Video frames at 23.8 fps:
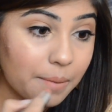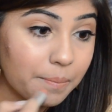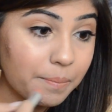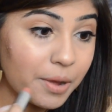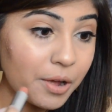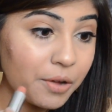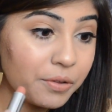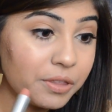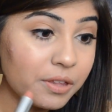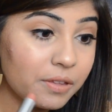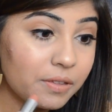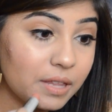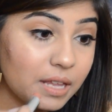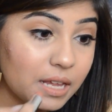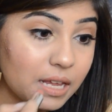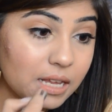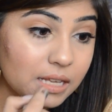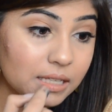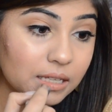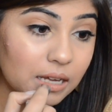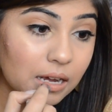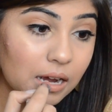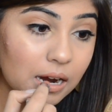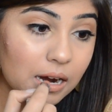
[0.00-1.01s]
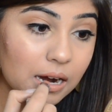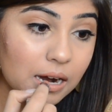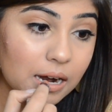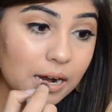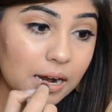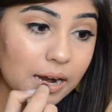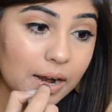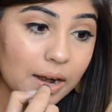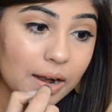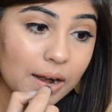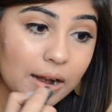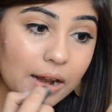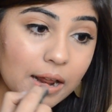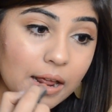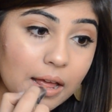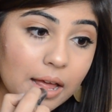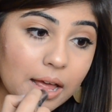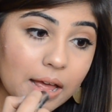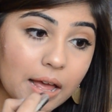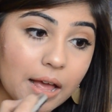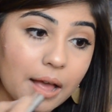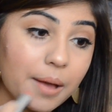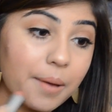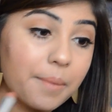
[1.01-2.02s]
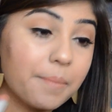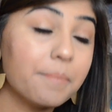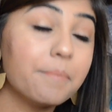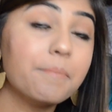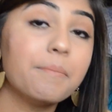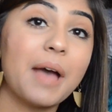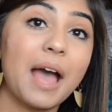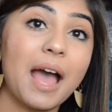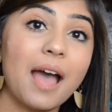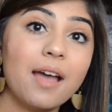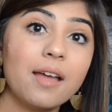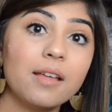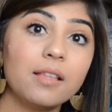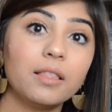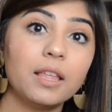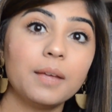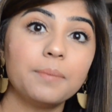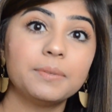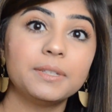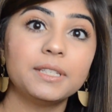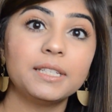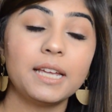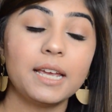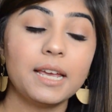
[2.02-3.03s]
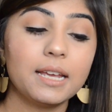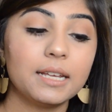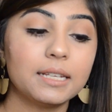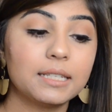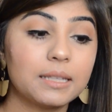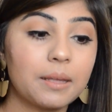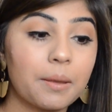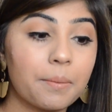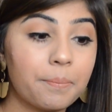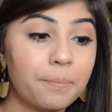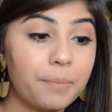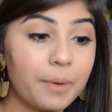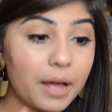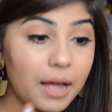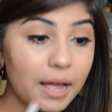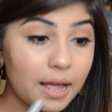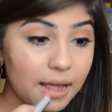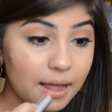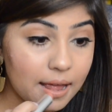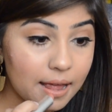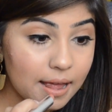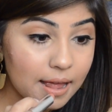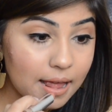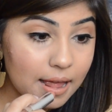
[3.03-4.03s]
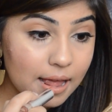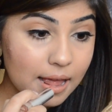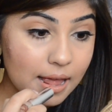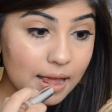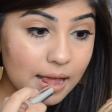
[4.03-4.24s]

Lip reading: Both of these are matte lipsticks, but